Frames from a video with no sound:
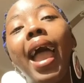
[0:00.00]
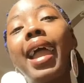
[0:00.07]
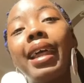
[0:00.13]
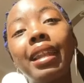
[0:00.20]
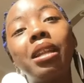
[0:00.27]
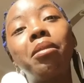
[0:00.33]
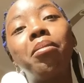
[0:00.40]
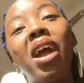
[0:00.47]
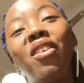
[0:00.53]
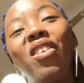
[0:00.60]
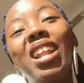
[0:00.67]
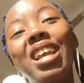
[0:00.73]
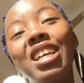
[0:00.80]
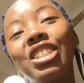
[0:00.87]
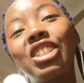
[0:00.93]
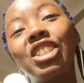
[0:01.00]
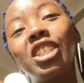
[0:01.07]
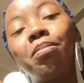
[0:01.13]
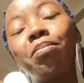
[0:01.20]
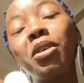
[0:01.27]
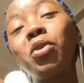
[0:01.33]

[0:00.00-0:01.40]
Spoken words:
ended my relationship.